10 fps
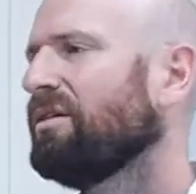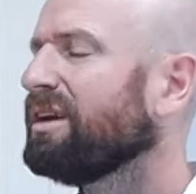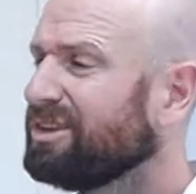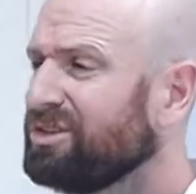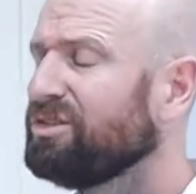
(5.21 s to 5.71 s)

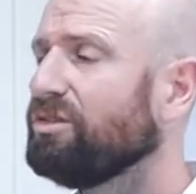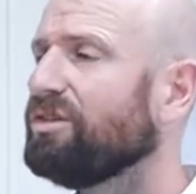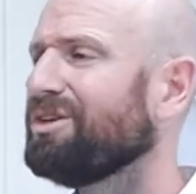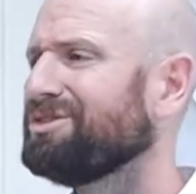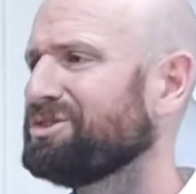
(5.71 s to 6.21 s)
Right? You
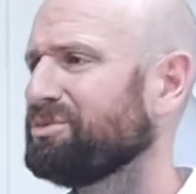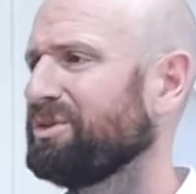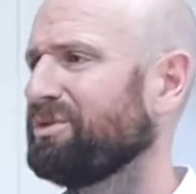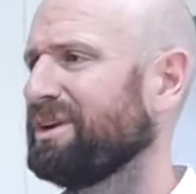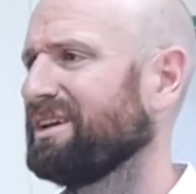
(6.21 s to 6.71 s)
know you should
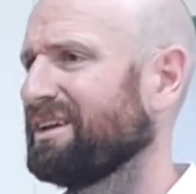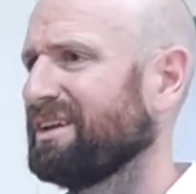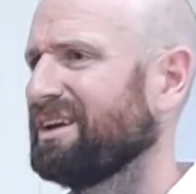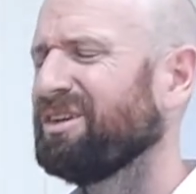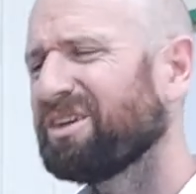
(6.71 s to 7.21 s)
be
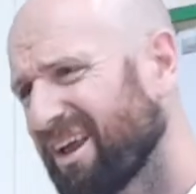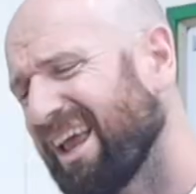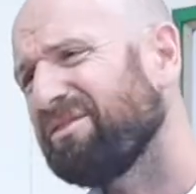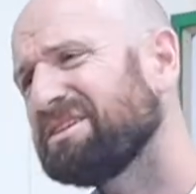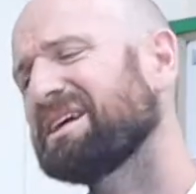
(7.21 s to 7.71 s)
reading.
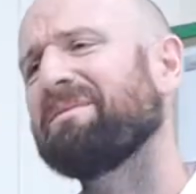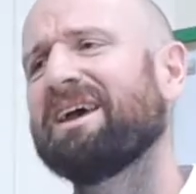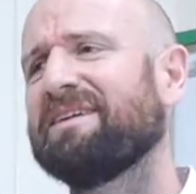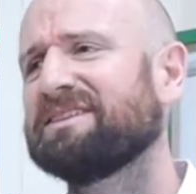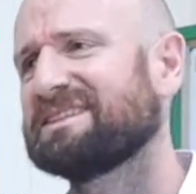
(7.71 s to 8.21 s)
Every time
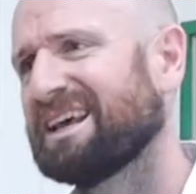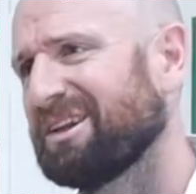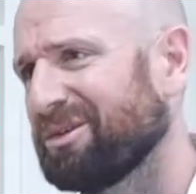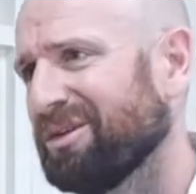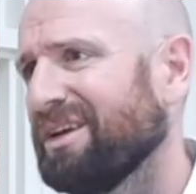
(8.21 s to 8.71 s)
I have to
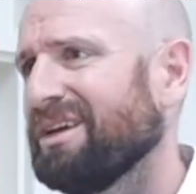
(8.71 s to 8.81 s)
tell you,